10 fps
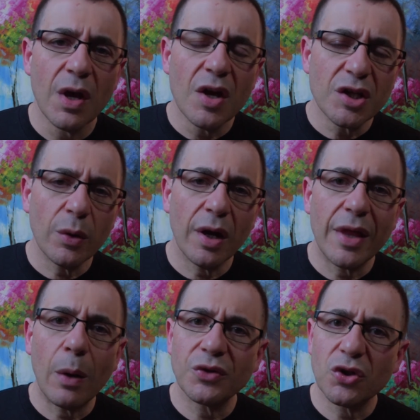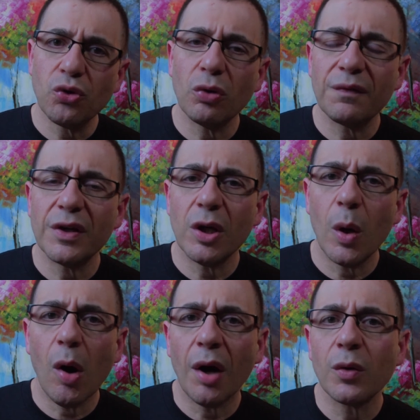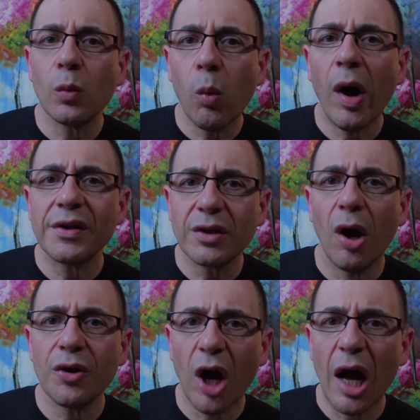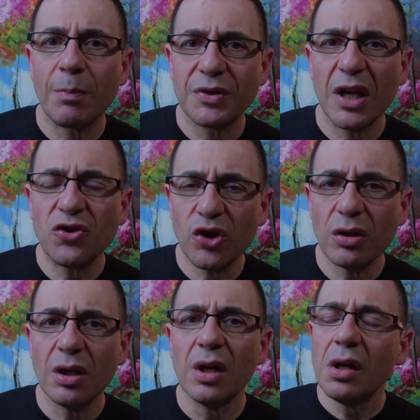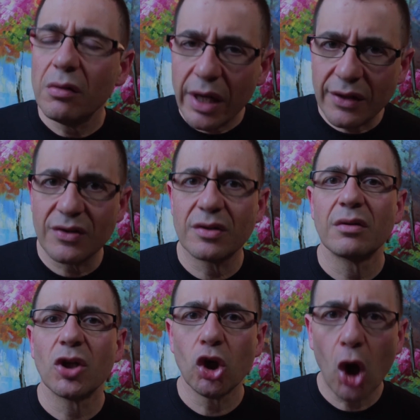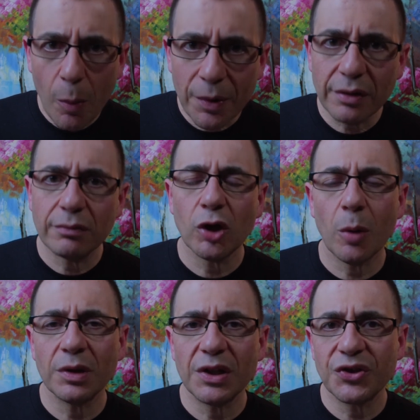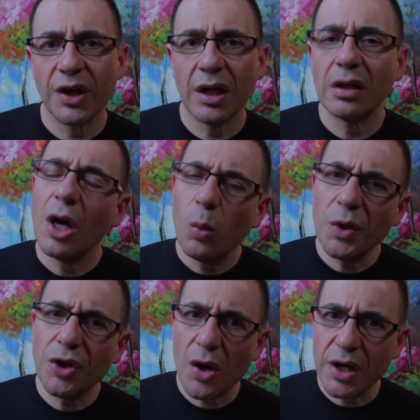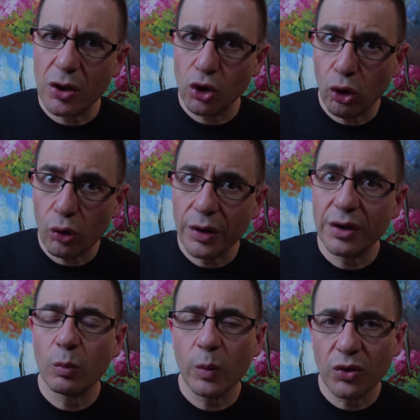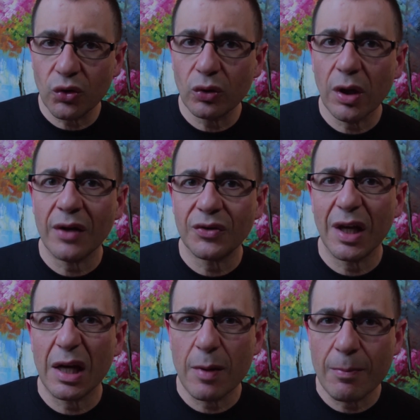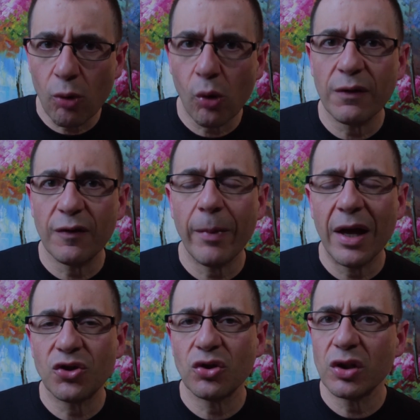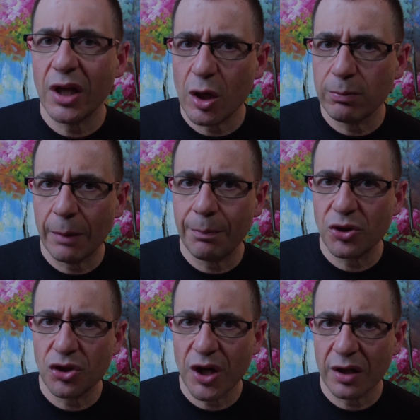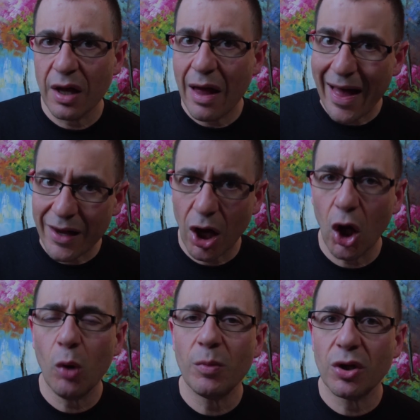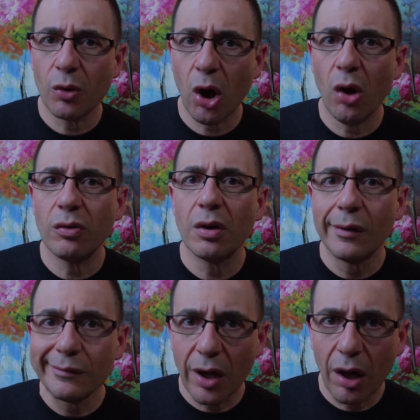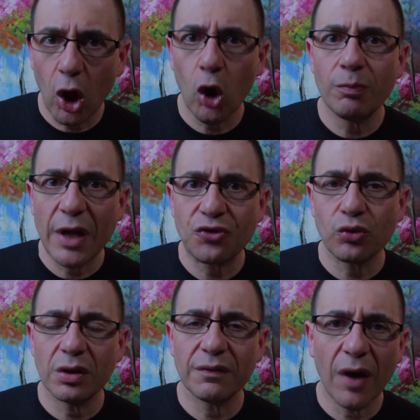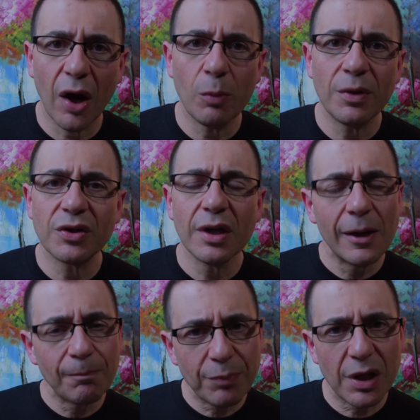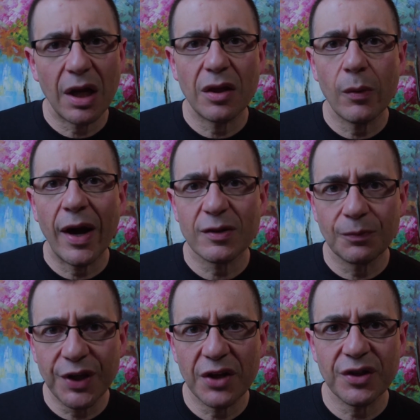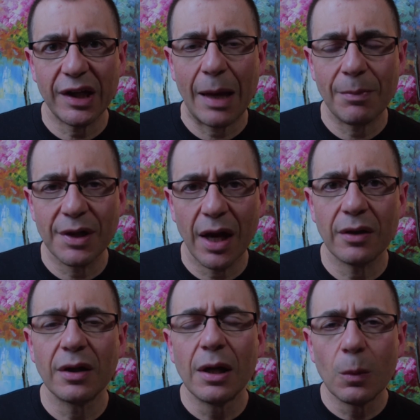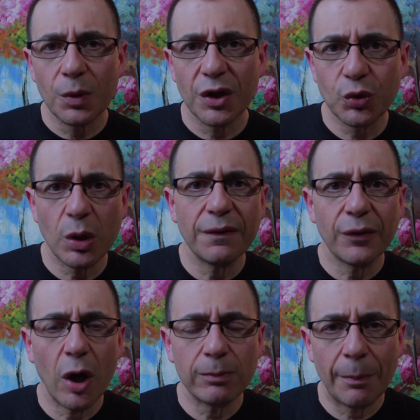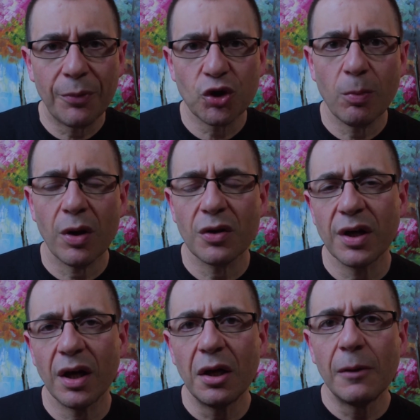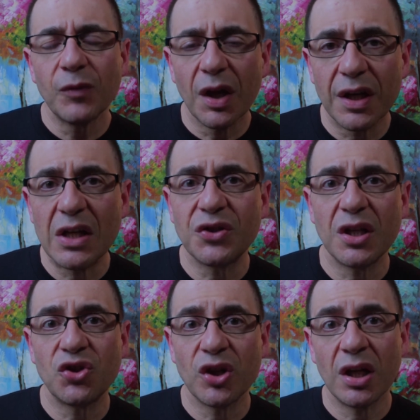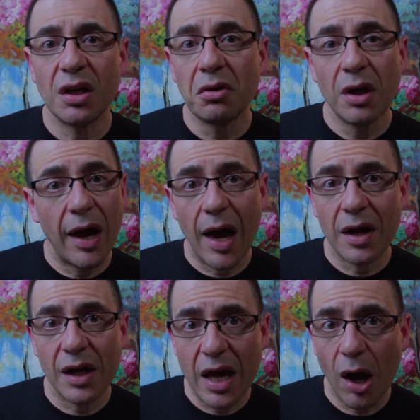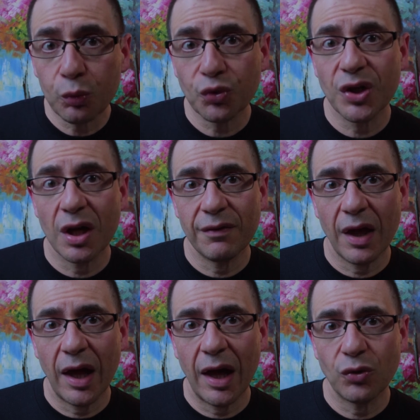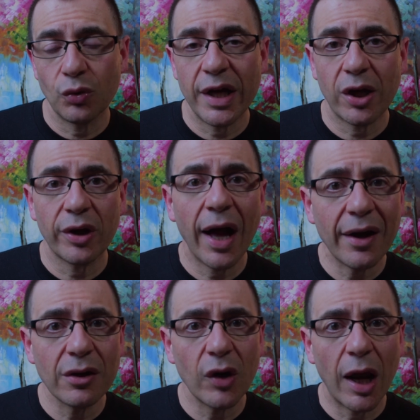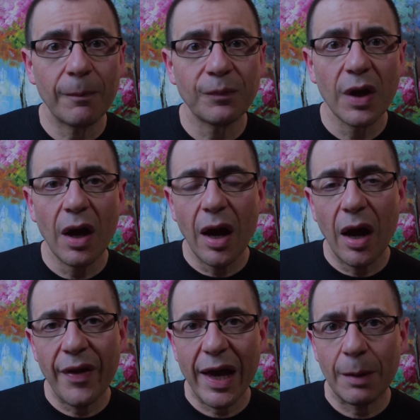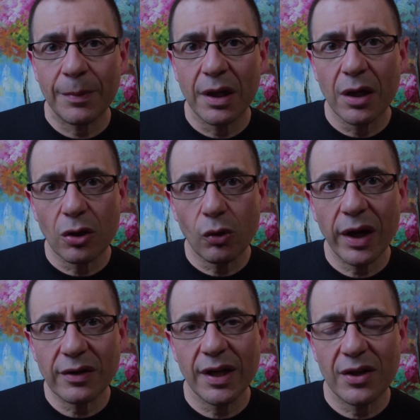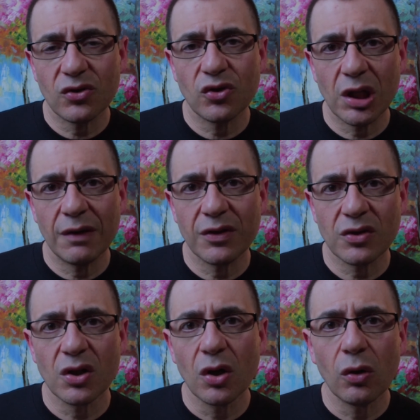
So again, that was a short video on white coat hypertension. It's commonly seen. We don't ignore it. We do like to get a bit more information, get your blood pressure checked at home in your own home natural environment. But again, there are some tests that can be done with a 24-hour blood pressure monitor, an ECG, and an ultrasound of the heart or an echocardiogram, and they can be great tests to give us